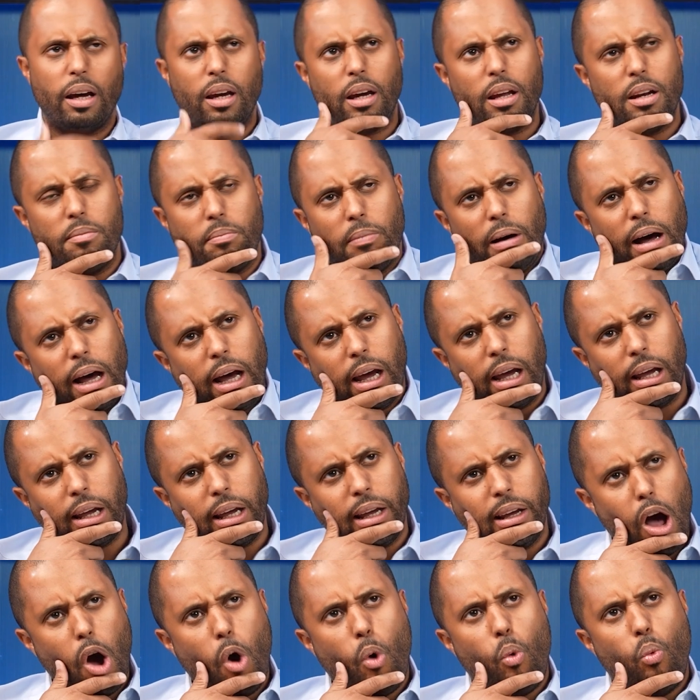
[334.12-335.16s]
can buy
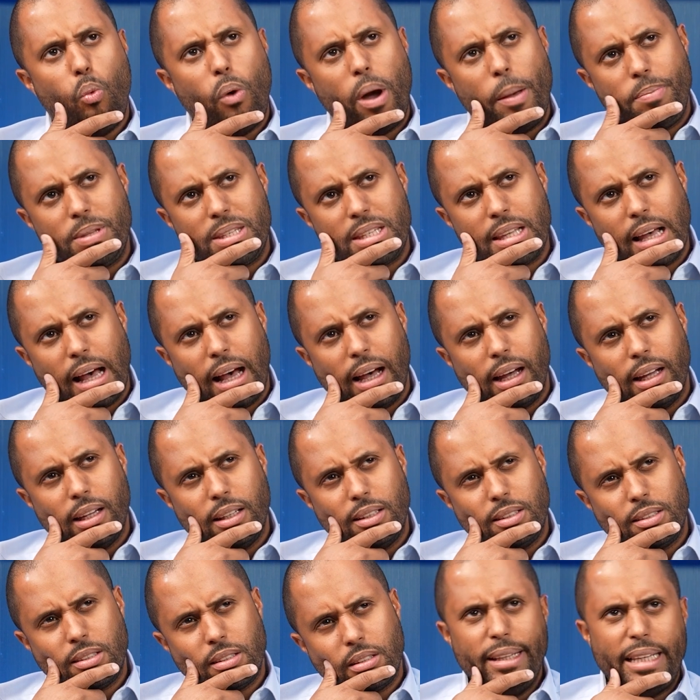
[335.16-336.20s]
a
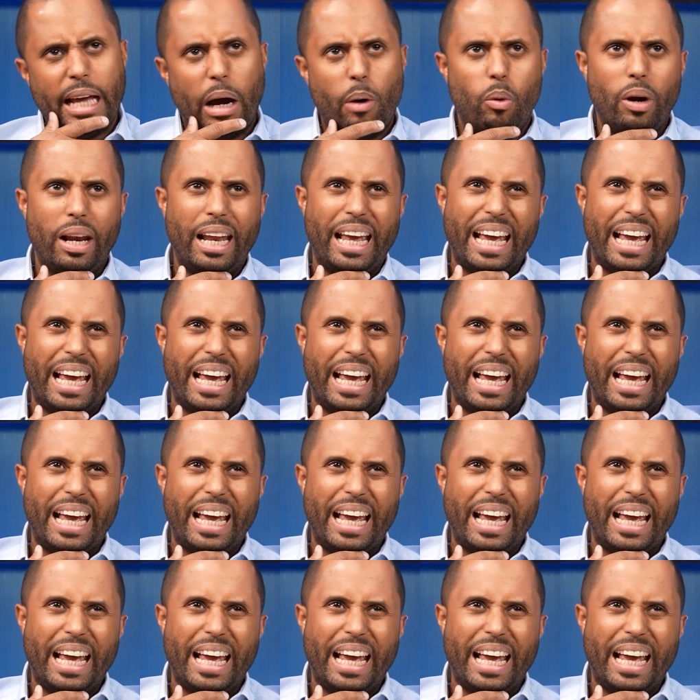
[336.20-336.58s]
website that will